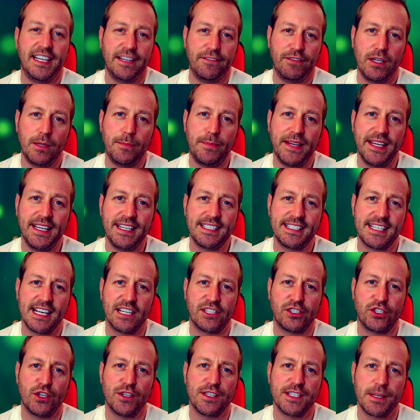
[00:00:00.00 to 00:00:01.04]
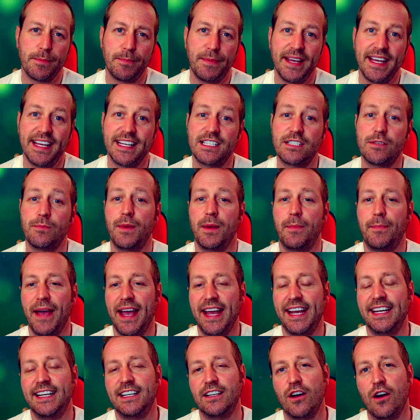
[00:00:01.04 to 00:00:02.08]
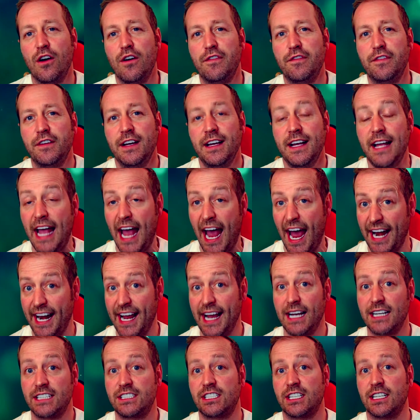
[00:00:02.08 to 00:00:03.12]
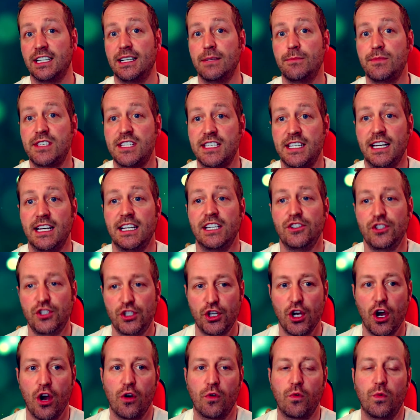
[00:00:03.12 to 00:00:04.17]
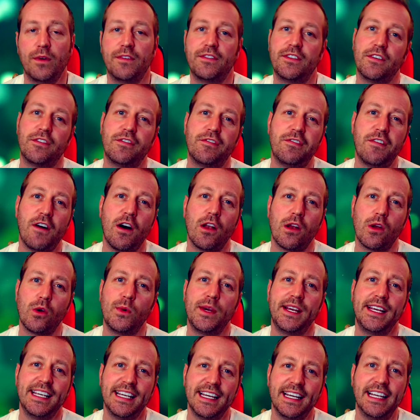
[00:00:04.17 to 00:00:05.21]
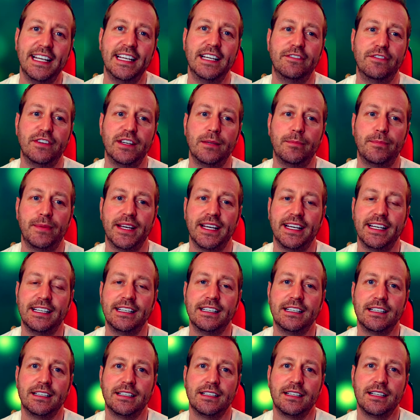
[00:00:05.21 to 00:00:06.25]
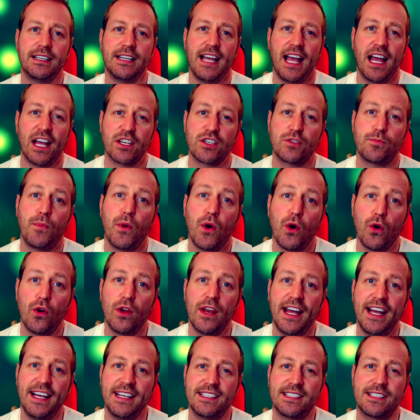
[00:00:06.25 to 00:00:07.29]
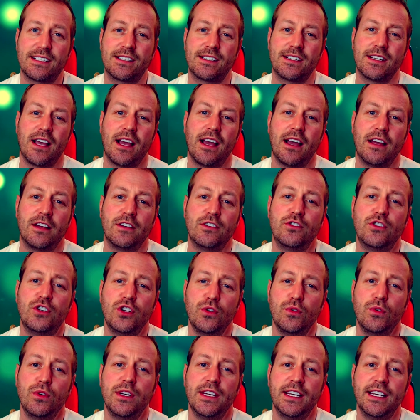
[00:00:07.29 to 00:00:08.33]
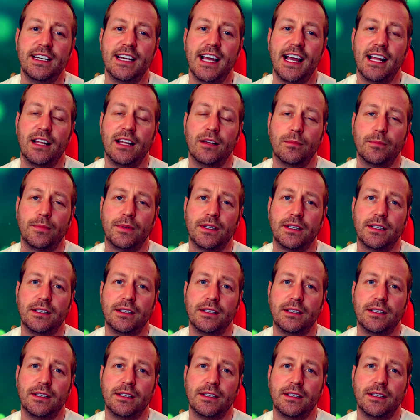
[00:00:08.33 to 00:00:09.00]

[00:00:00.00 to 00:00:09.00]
E V P sessions appeared to be paying off. And actually, I'm still in shock with the following E V P. As Paul asks, do you need help?